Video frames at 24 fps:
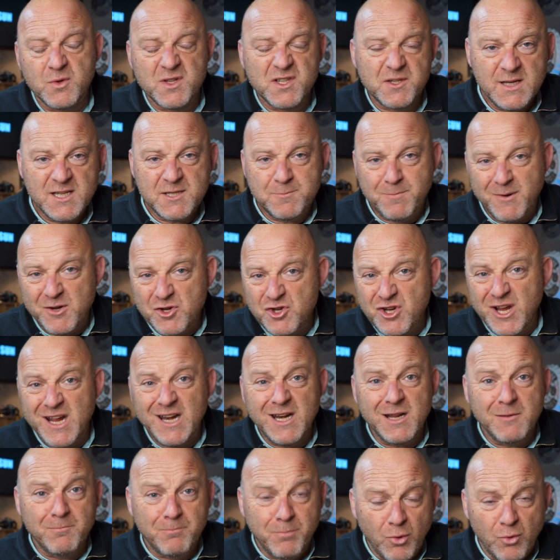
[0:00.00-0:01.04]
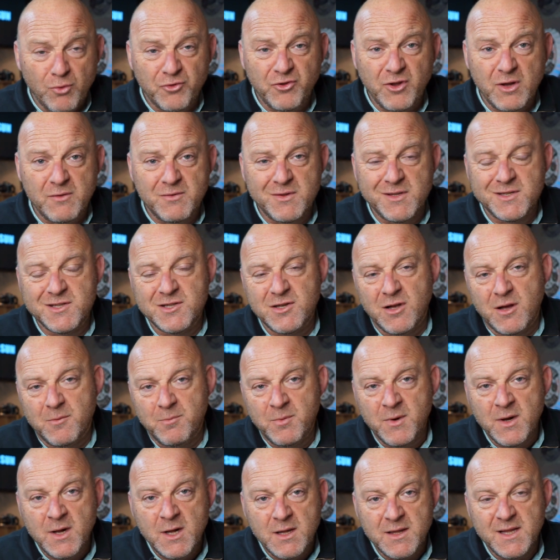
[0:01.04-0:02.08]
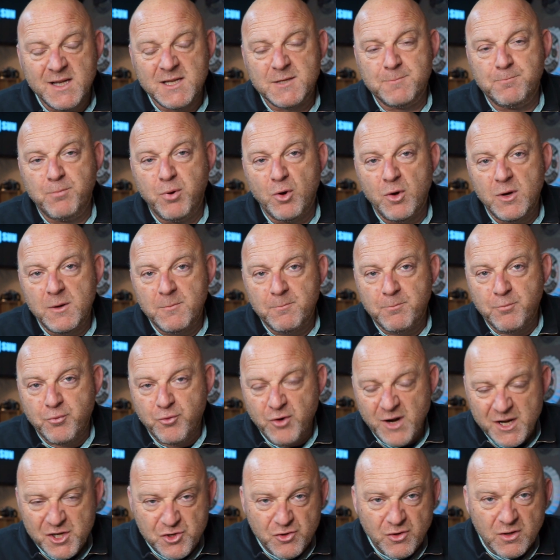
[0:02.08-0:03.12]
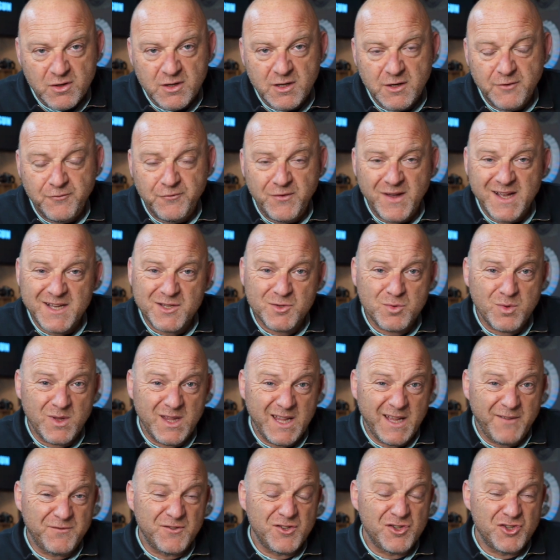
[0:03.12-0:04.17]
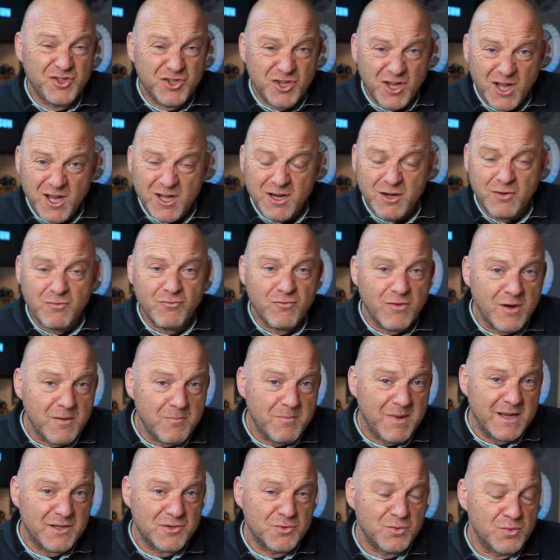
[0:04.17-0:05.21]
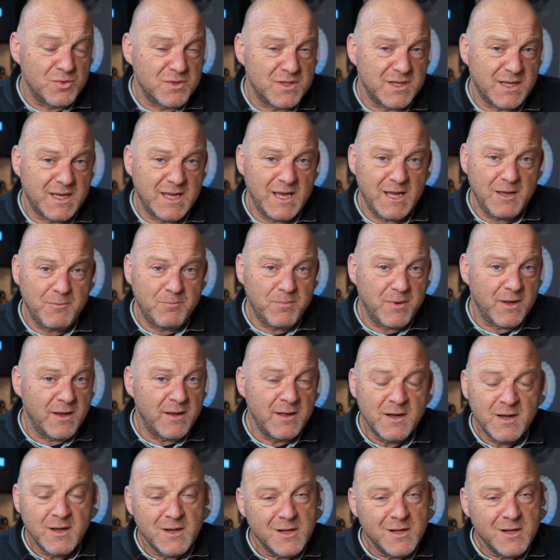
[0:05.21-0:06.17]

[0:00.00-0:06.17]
especially any balls over the top that's putting pressure on the defense where they have to turn and run back towards the keeper.